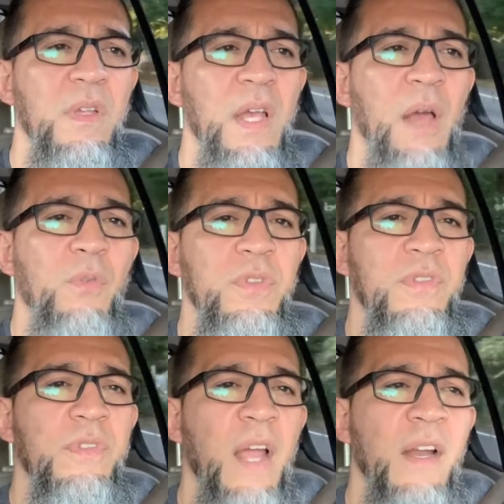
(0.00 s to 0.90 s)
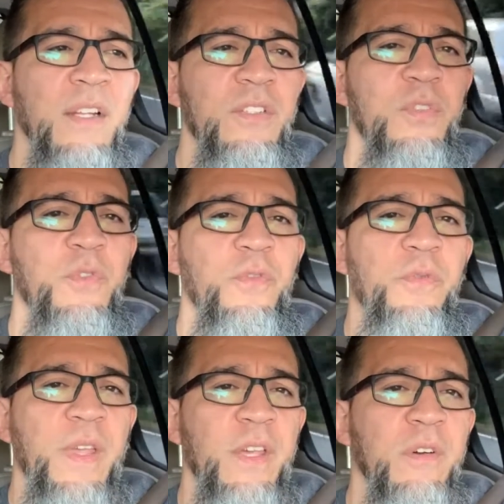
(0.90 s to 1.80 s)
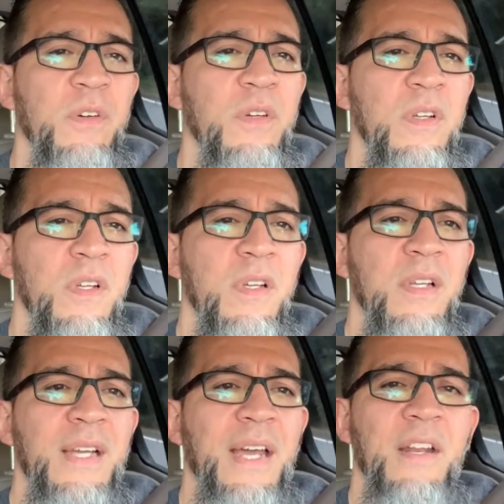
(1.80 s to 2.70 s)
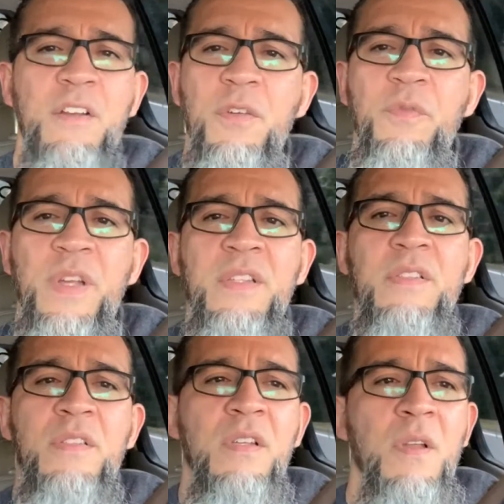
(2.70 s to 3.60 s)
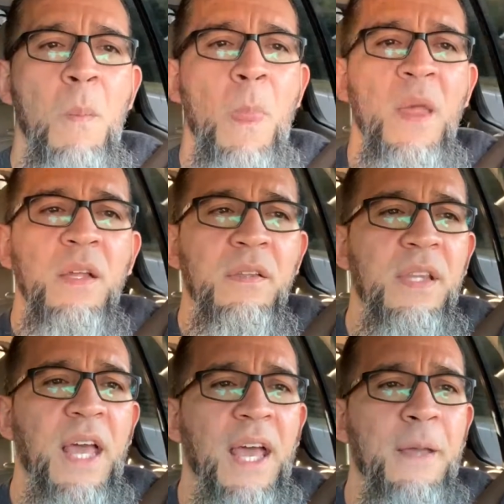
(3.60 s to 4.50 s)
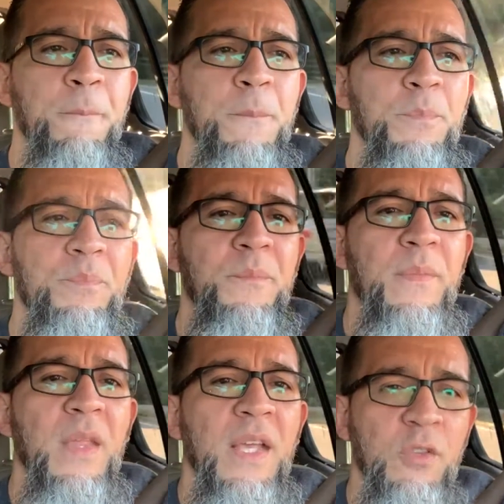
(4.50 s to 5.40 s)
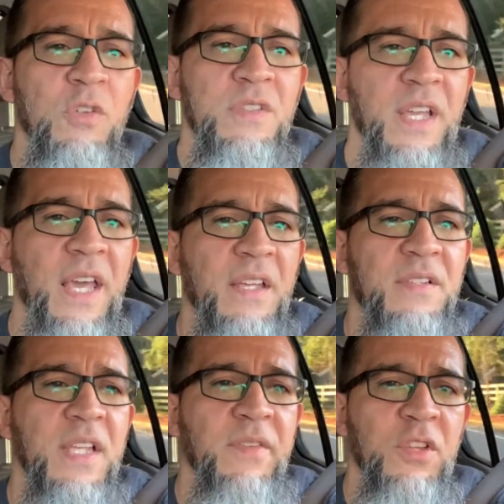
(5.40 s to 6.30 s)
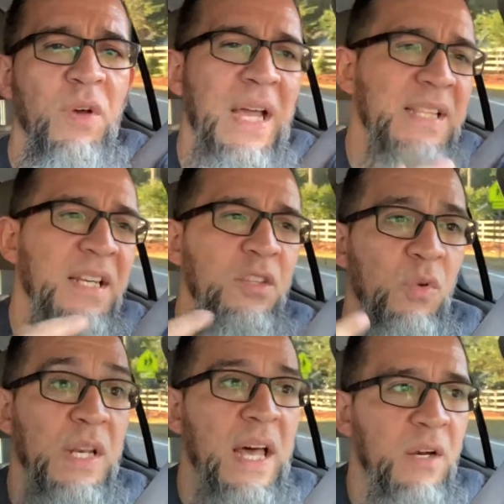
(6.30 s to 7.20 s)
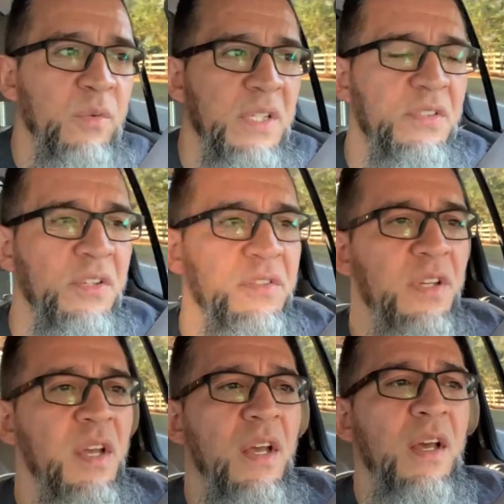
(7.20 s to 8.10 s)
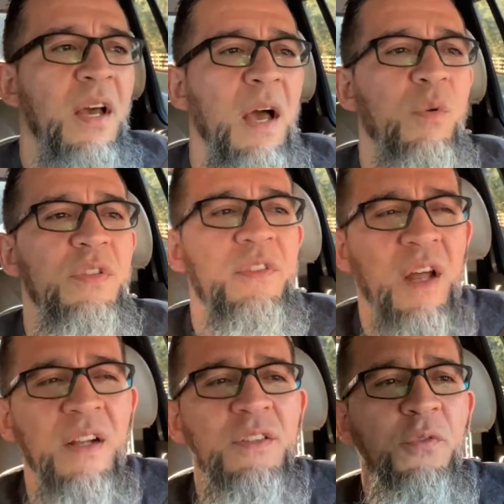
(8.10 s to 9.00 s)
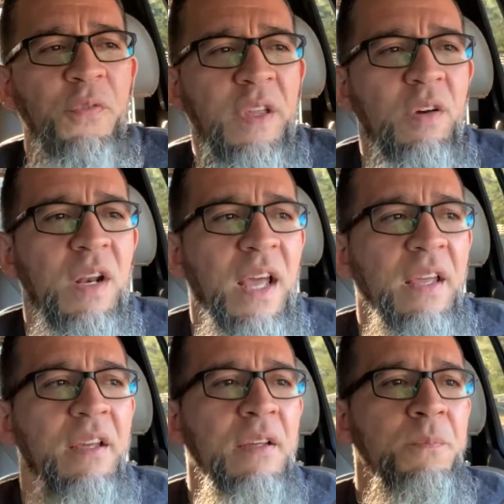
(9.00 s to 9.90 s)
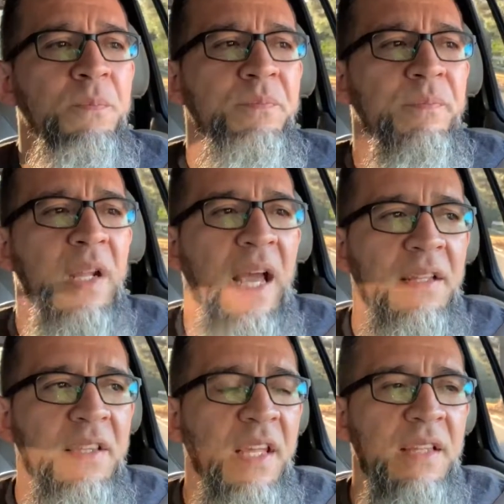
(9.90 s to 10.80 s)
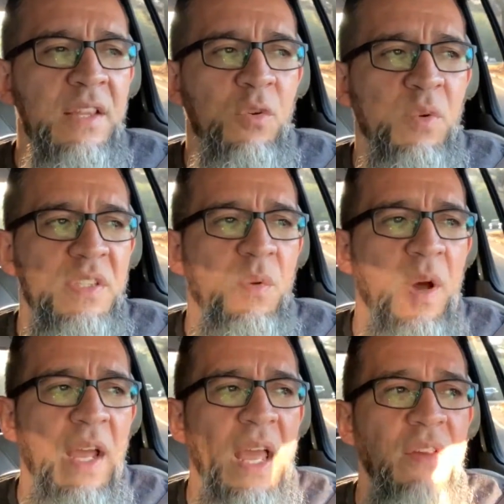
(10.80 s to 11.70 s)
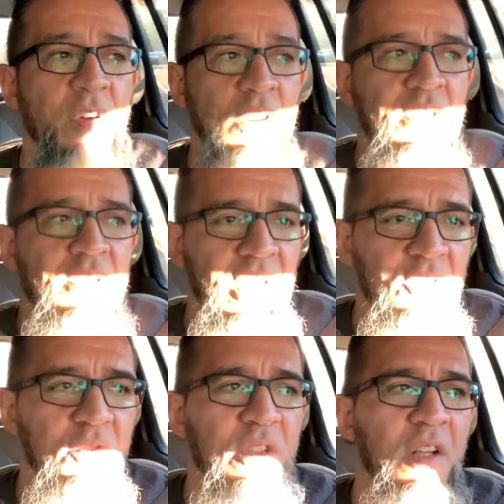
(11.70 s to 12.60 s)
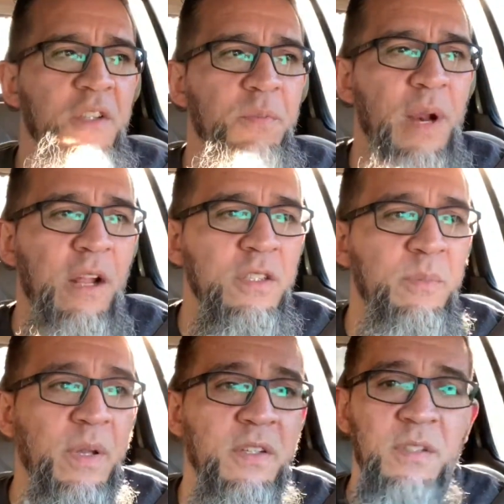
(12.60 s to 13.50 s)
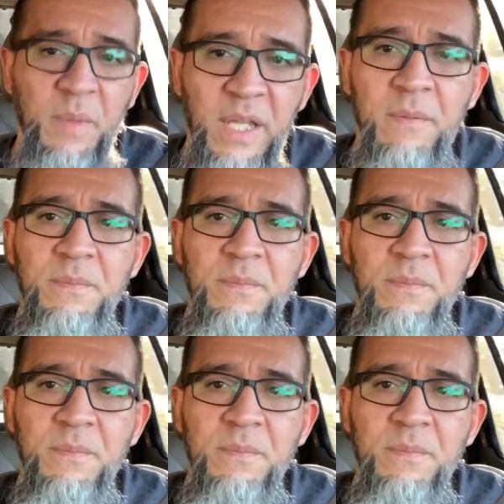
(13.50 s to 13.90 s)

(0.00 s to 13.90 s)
I was starting to feel kind of convinced that in those days, even though I didn't do a lot of research, I was starting to feel like I think that the reason why I have all these issues and all these problems is because of me.